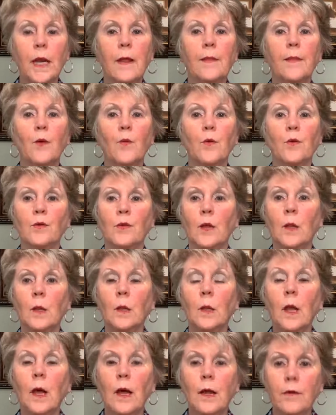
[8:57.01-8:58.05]
and there was a
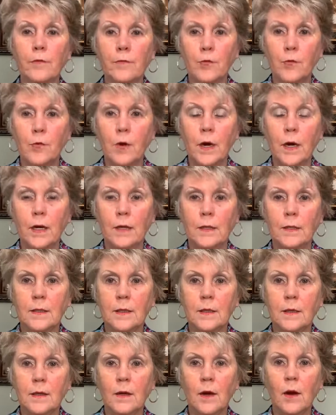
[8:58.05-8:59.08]
lot of
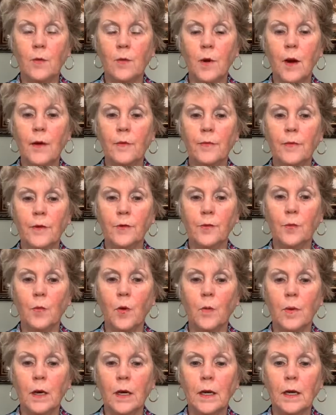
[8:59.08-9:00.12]
grace around this
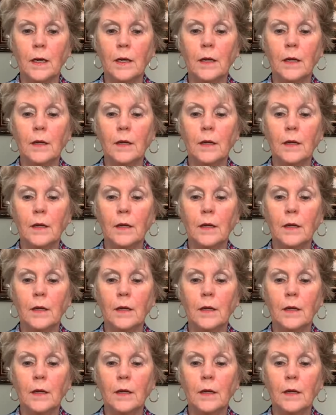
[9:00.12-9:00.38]
woman.